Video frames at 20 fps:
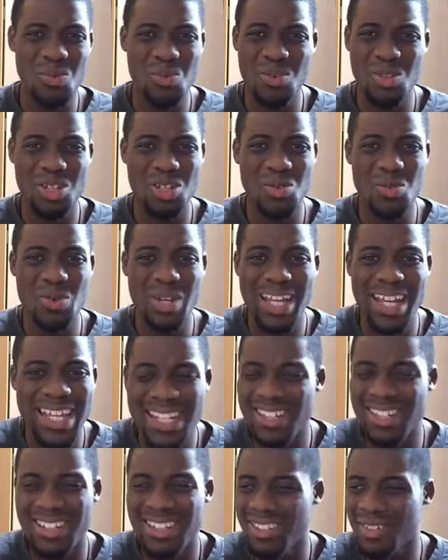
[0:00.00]
You,
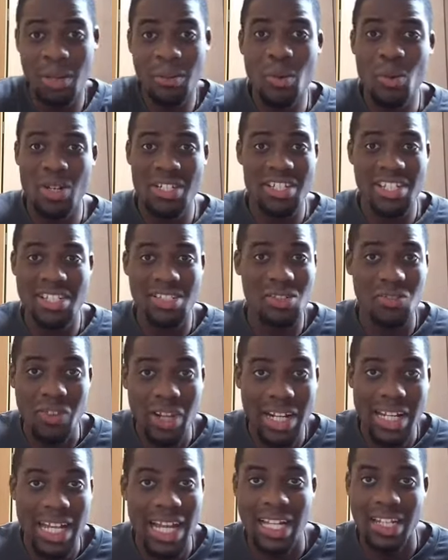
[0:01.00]
it, number one, she's
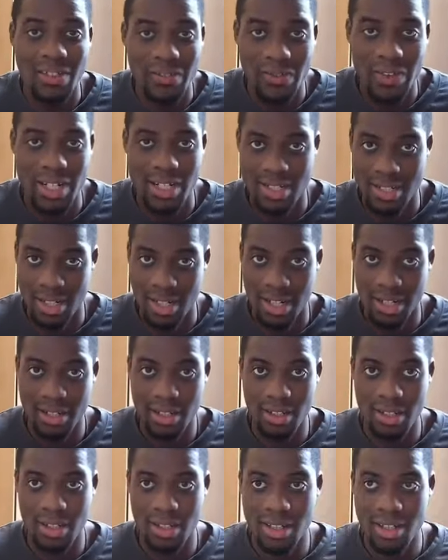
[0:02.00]
already at the finish
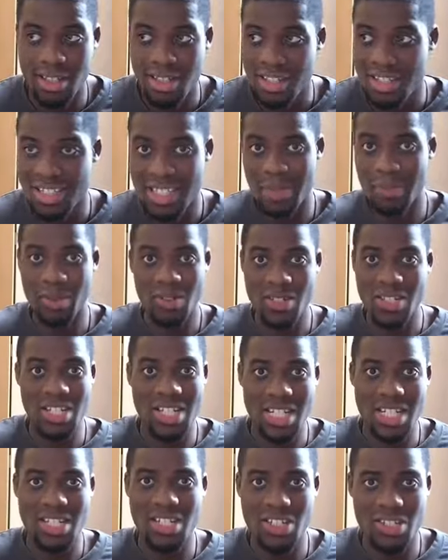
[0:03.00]
line, sipping on
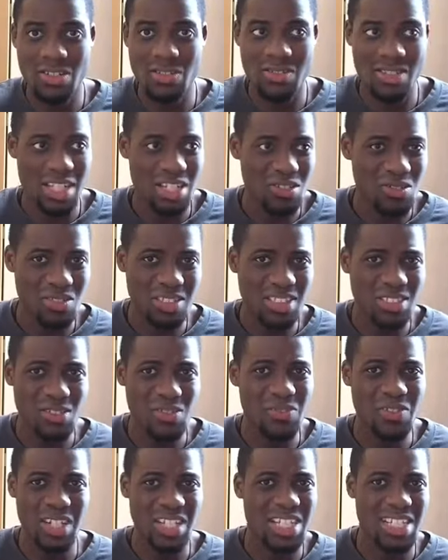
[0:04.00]
gin and juice, and you're
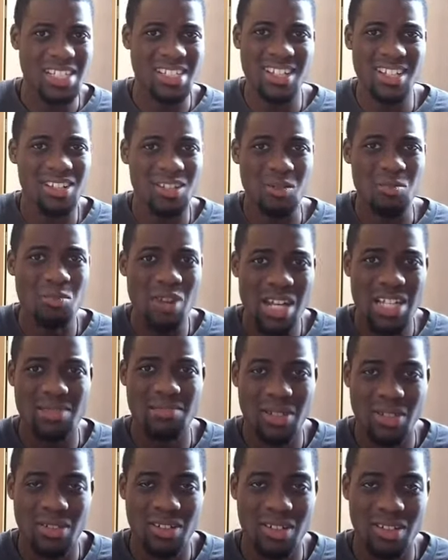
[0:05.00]
still fucking sucking on breast
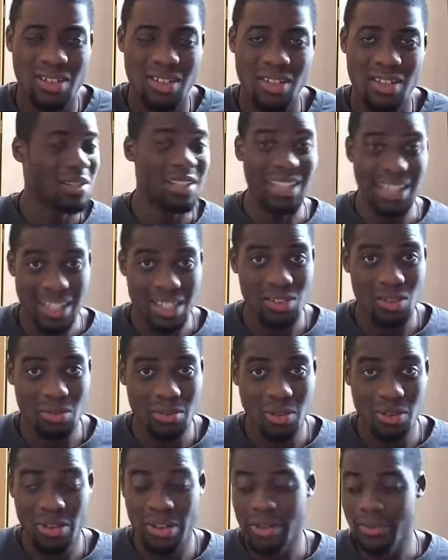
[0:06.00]
milk little
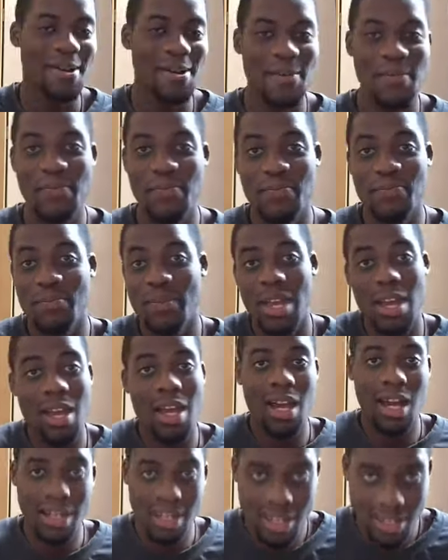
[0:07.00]
boy. Um,
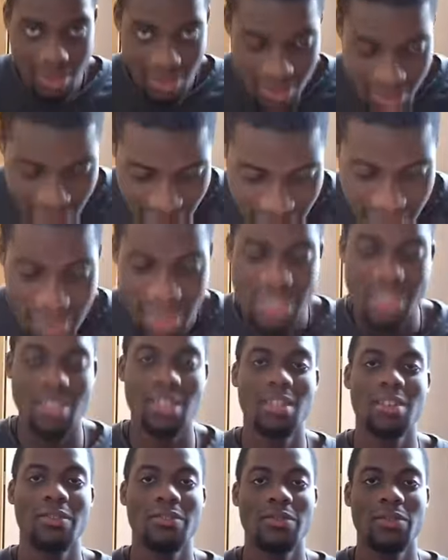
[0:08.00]
arigatou
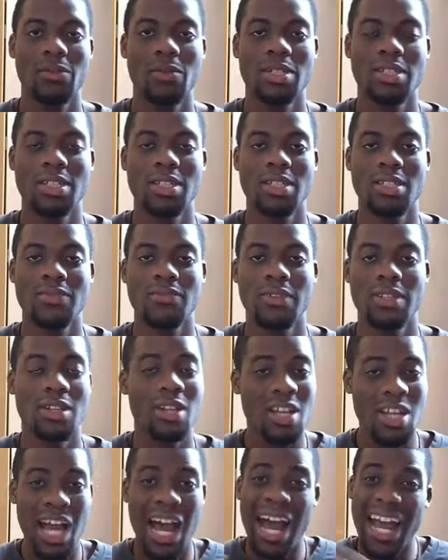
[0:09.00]
gozaimashita for watching this video.
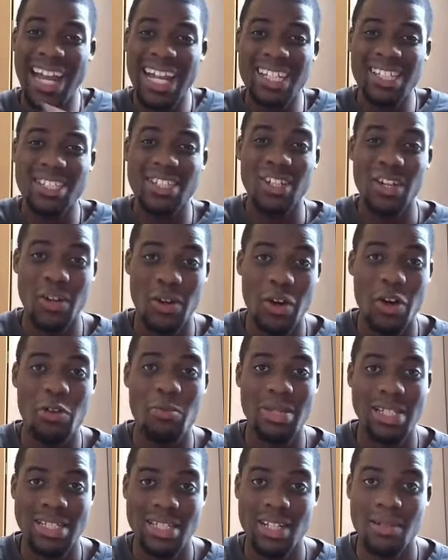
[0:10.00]
I had to go
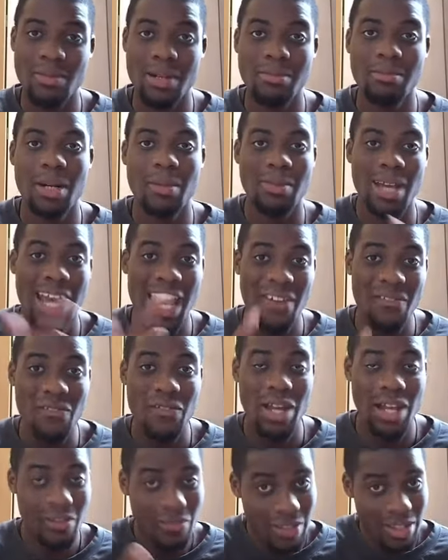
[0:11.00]
home and tell my mom
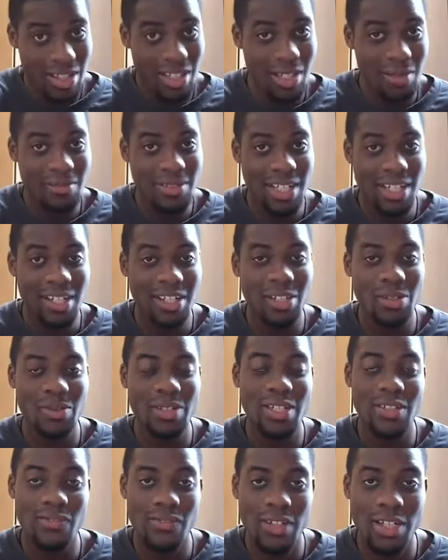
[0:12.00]
every, everything I'm telling you
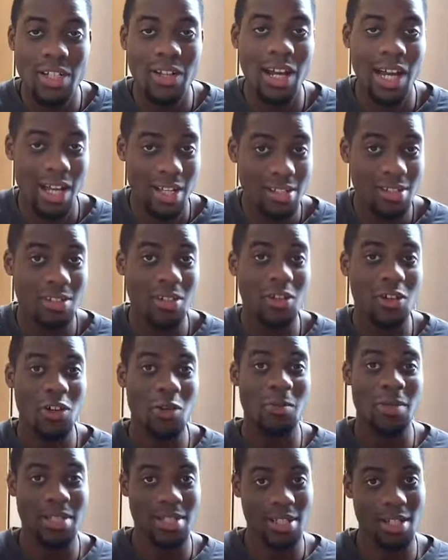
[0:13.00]
in this video. I had to go
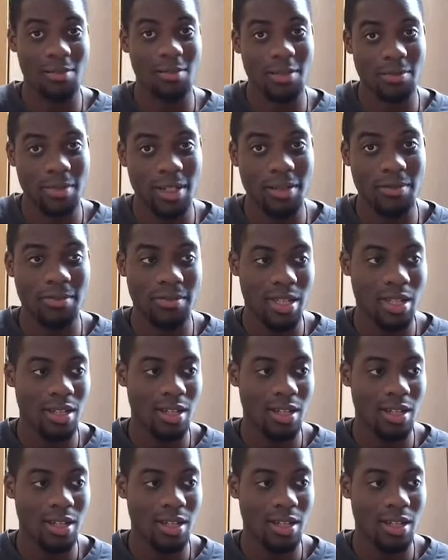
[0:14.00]
home and tell my mom.